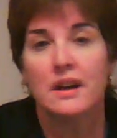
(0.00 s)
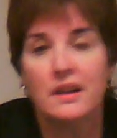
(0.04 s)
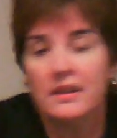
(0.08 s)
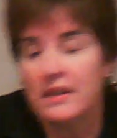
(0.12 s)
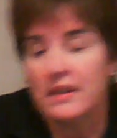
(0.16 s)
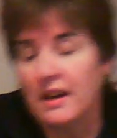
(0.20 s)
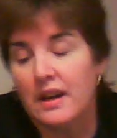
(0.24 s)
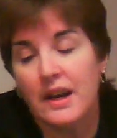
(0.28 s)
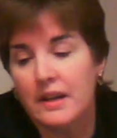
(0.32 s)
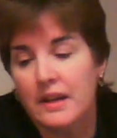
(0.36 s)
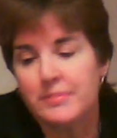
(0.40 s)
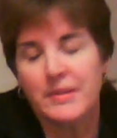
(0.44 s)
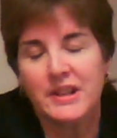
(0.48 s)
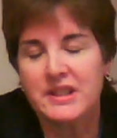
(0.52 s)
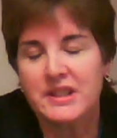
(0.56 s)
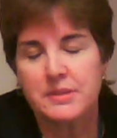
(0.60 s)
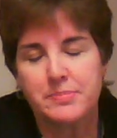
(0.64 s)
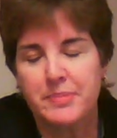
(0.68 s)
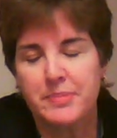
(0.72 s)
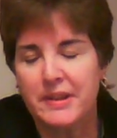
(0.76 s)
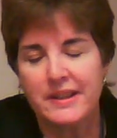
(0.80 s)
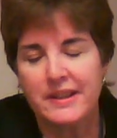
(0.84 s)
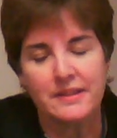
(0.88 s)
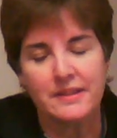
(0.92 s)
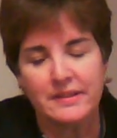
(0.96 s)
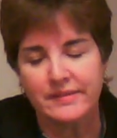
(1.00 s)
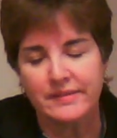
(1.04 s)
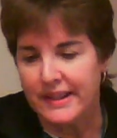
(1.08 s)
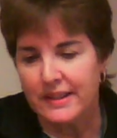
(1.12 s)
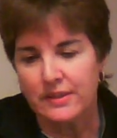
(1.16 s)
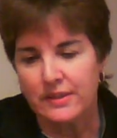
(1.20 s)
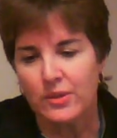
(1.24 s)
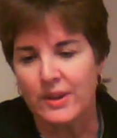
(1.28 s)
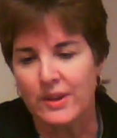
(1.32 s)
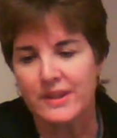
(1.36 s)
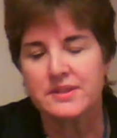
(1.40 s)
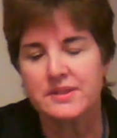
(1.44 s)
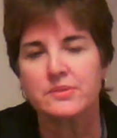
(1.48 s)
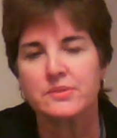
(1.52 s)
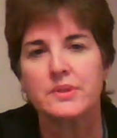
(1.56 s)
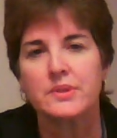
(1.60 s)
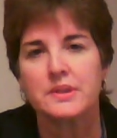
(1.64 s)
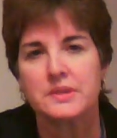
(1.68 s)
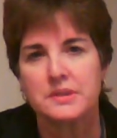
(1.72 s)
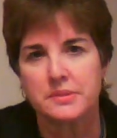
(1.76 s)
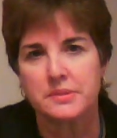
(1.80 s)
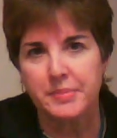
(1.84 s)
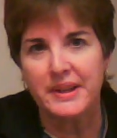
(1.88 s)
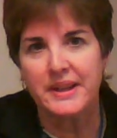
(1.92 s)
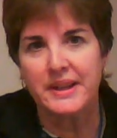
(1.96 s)
I'm not speaking of any lawsuit. I'm
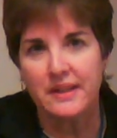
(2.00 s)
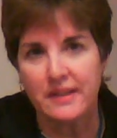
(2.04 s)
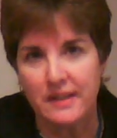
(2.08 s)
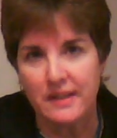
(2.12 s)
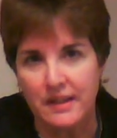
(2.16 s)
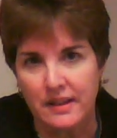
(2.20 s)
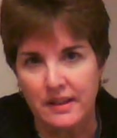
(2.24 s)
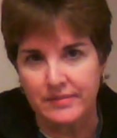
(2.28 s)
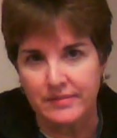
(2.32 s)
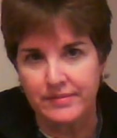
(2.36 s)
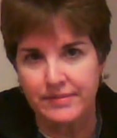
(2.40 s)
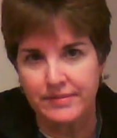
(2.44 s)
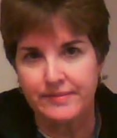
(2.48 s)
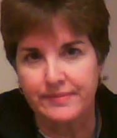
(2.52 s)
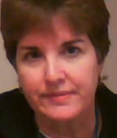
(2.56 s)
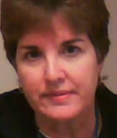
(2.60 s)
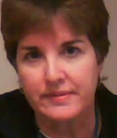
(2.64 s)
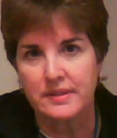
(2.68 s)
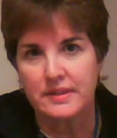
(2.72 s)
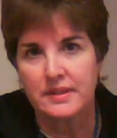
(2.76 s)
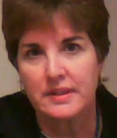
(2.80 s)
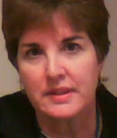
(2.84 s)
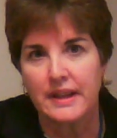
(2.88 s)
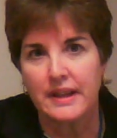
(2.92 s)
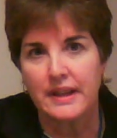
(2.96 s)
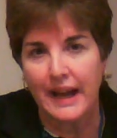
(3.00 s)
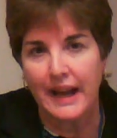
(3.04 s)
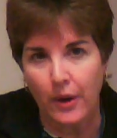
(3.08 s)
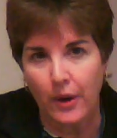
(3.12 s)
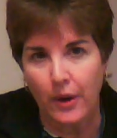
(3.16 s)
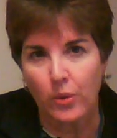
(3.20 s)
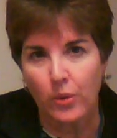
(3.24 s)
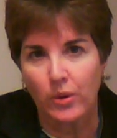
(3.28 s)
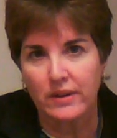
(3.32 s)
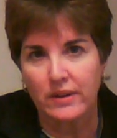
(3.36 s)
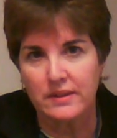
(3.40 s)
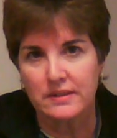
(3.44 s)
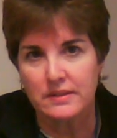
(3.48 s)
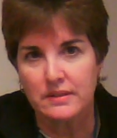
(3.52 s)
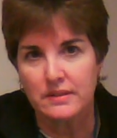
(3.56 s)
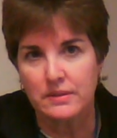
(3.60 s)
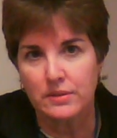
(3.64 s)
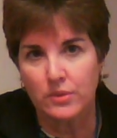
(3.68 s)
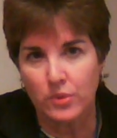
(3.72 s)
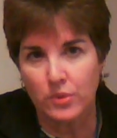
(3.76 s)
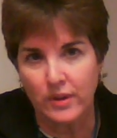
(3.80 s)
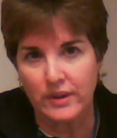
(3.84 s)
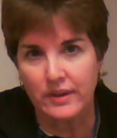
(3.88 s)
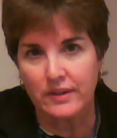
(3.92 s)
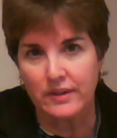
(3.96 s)
speaking of our
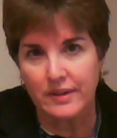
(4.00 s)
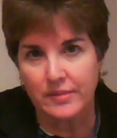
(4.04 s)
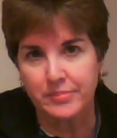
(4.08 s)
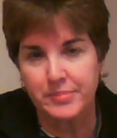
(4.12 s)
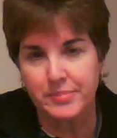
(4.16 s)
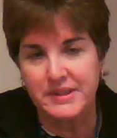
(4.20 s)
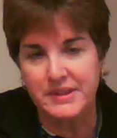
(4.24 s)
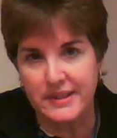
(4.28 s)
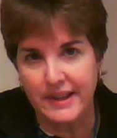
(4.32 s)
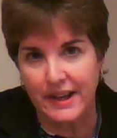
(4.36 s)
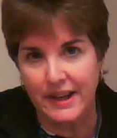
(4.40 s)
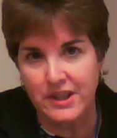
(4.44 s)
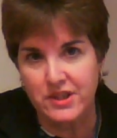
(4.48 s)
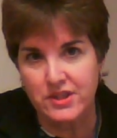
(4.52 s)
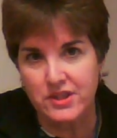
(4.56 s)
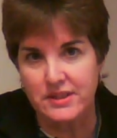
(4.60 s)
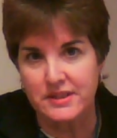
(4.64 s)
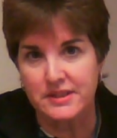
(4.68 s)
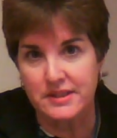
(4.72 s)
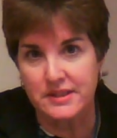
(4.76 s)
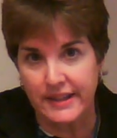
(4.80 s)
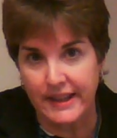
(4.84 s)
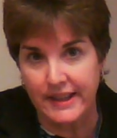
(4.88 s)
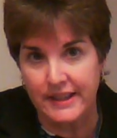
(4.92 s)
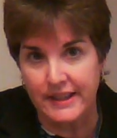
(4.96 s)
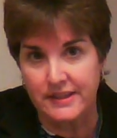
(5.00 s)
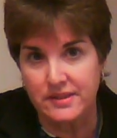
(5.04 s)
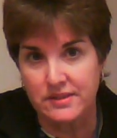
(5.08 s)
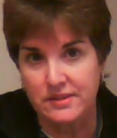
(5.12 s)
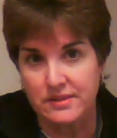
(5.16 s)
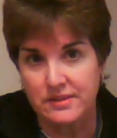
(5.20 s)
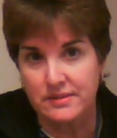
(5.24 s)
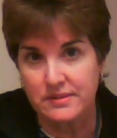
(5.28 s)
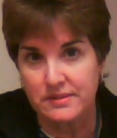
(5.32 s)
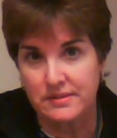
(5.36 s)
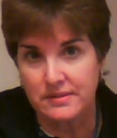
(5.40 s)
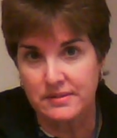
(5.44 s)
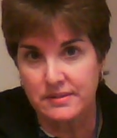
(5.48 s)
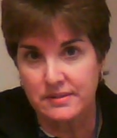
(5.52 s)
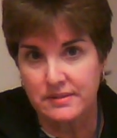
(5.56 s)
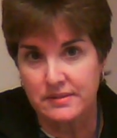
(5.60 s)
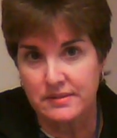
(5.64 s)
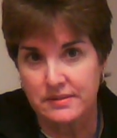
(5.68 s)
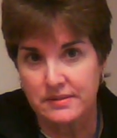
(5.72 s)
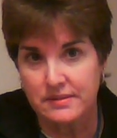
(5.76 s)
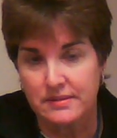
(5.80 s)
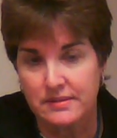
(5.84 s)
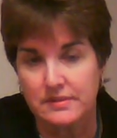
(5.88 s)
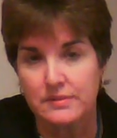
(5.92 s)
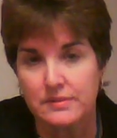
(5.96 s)
order of protection states
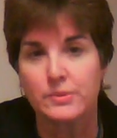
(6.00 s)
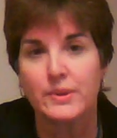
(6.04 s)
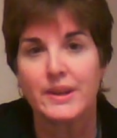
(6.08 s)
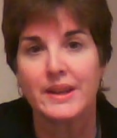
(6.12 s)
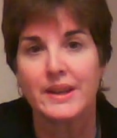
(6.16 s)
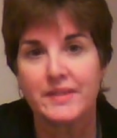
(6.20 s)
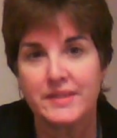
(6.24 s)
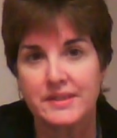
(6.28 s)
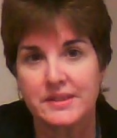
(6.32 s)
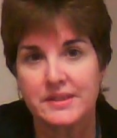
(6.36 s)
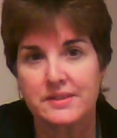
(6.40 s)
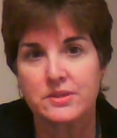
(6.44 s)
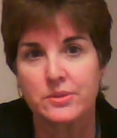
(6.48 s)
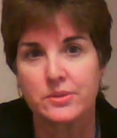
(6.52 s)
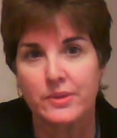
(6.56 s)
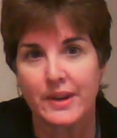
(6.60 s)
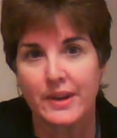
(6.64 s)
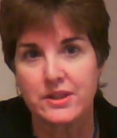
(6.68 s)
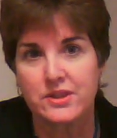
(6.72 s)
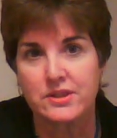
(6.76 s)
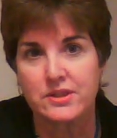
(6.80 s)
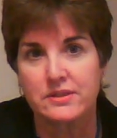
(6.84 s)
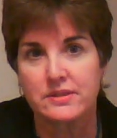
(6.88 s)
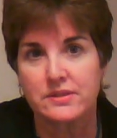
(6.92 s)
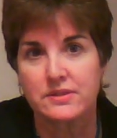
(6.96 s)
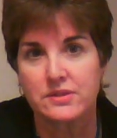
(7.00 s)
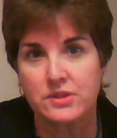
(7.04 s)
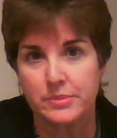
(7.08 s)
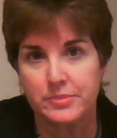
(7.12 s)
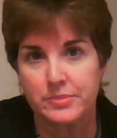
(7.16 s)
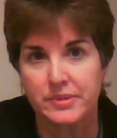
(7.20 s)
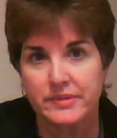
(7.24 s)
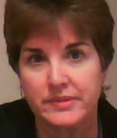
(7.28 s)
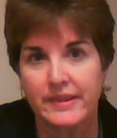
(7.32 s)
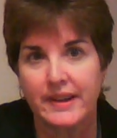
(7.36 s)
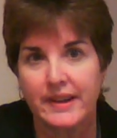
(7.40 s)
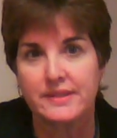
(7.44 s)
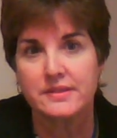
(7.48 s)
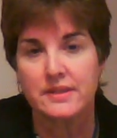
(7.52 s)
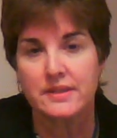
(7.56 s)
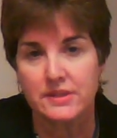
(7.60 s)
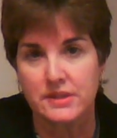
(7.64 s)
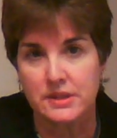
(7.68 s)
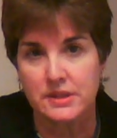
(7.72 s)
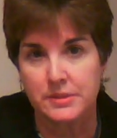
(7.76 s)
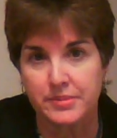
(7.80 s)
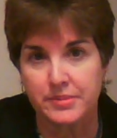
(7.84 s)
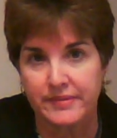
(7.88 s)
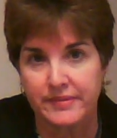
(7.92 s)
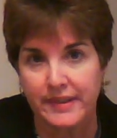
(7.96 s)
we have a discretion to supervise,
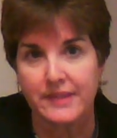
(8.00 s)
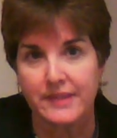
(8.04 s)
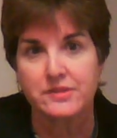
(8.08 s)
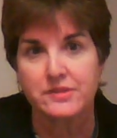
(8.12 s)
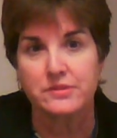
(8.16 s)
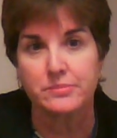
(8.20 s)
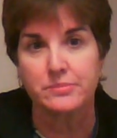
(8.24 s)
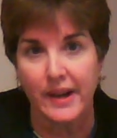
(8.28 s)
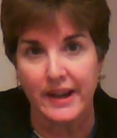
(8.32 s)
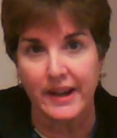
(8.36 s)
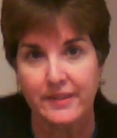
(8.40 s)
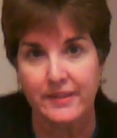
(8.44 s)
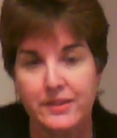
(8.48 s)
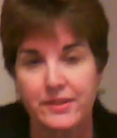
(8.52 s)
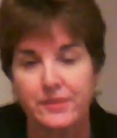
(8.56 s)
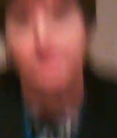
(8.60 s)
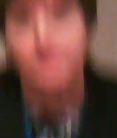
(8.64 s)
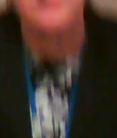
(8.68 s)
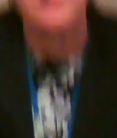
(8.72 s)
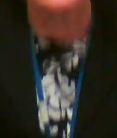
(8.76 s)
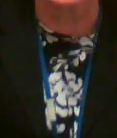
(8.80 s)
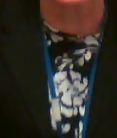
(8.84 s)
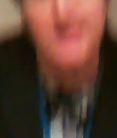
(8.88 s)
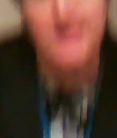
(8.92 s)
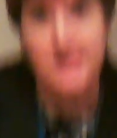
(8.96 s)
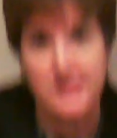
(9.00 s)
unsupervise, or monitor your visit.